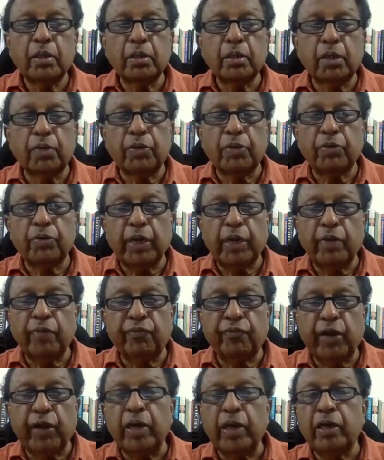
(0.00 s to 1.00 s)
they were
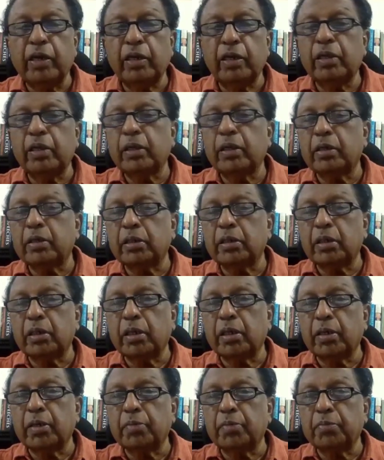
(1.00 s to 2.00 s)
very friendly, and
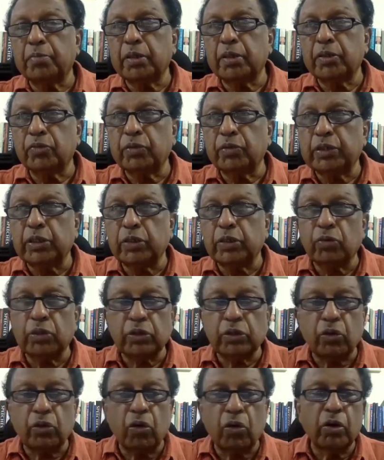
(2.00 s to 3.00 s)
uh, this visit
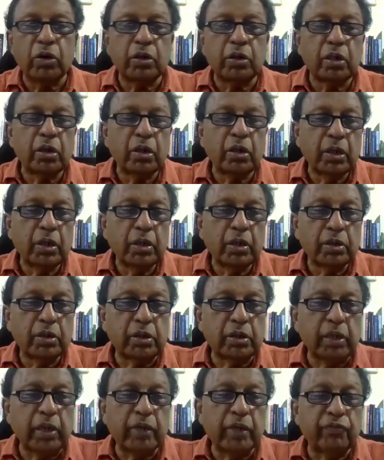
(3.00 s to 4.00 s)
was called
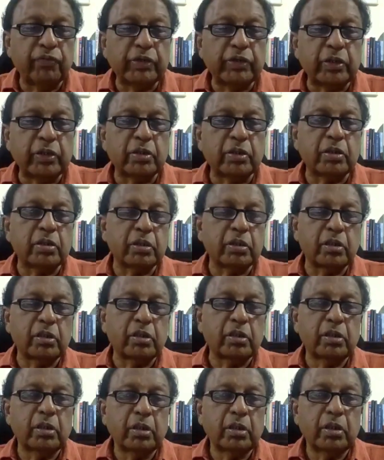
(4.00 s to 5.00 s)
state visit,
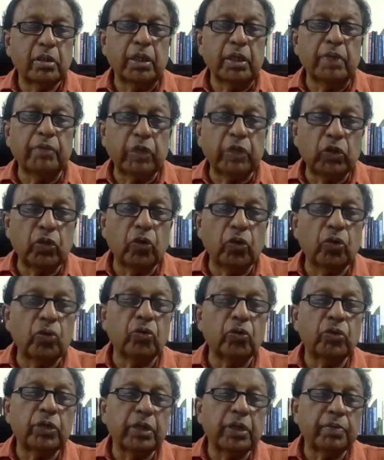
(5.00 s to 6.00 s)
even
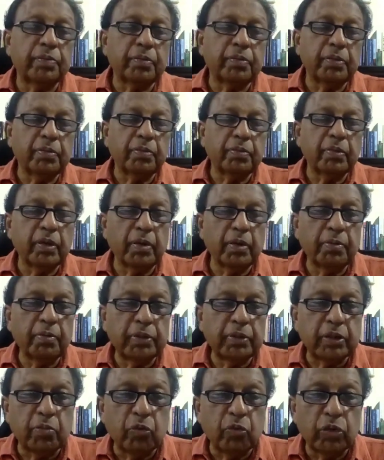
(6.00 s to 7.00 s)
though uh,
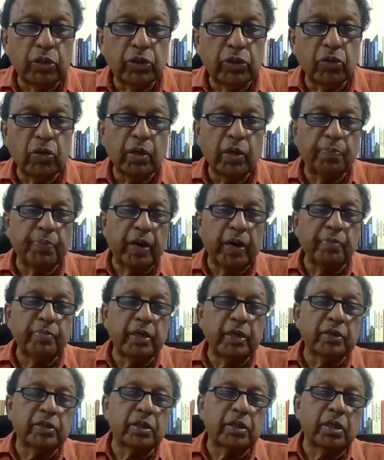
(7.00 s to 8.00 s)
Mister Modi is only a prime
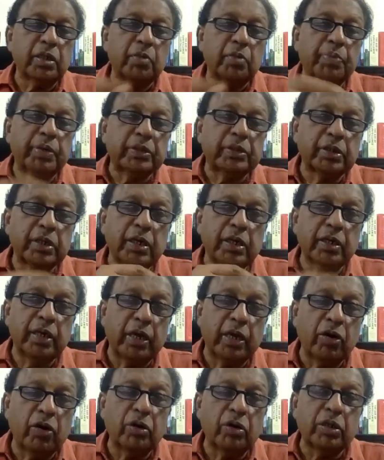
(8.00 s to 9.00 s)
minister and the president
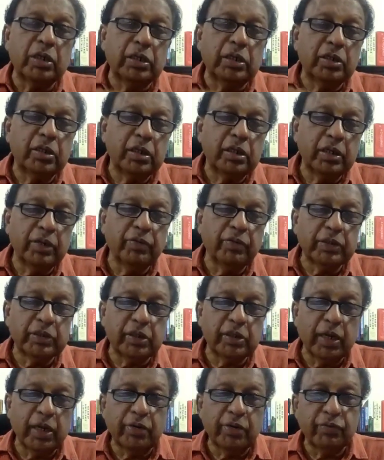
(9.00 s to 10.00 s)
cannot give a
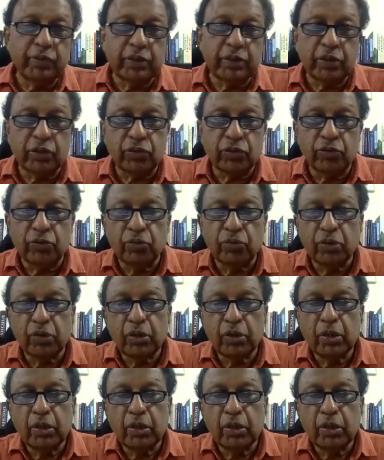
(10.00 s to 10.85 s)
state visit to